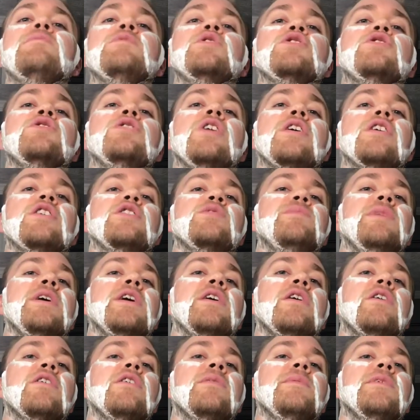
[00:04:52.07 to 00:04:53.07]
just not as big
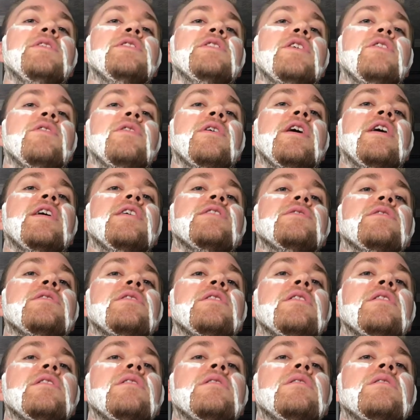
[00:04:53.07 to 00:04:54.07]
on them as other guys
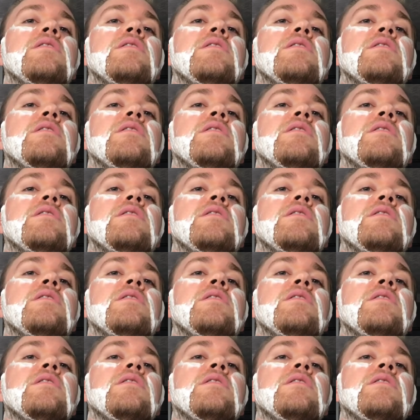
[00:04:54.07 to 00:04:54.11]
are.